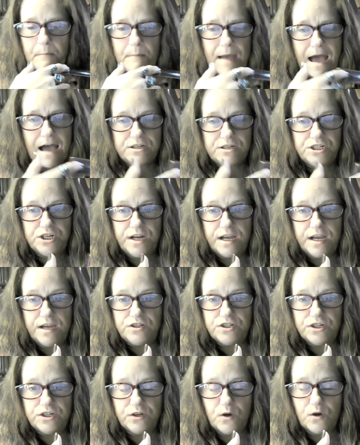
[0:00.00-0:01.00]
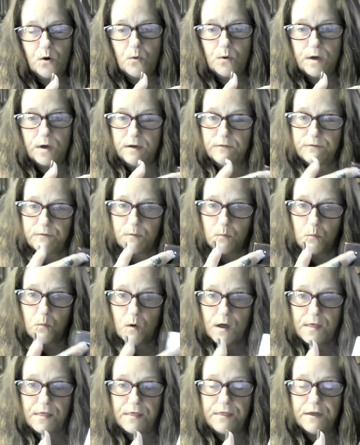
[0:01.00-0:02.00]
imagination going
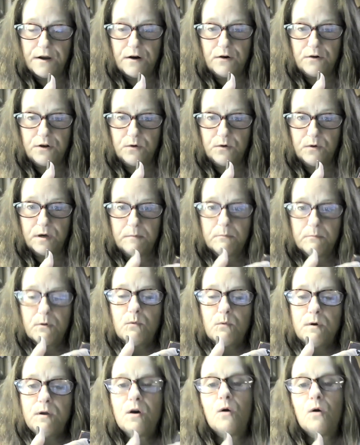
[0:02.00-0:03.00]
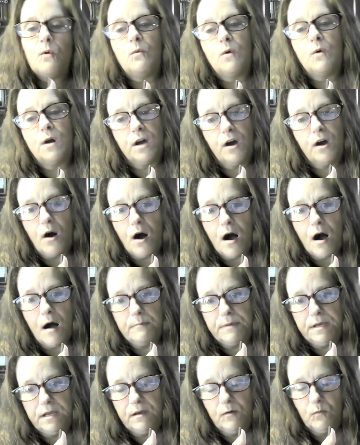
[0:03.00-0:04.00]
from what they're doing, but we don't want to
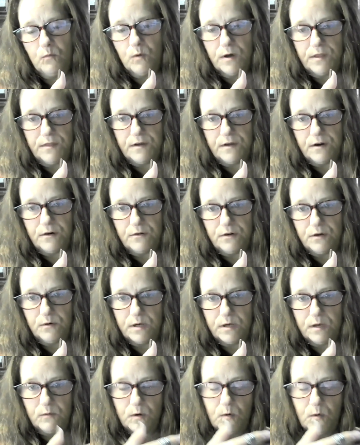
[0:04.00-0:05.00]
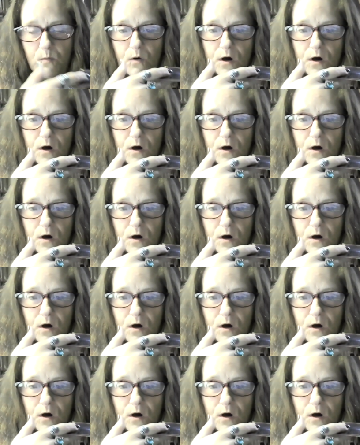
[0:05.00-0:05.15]
copy what they're doing.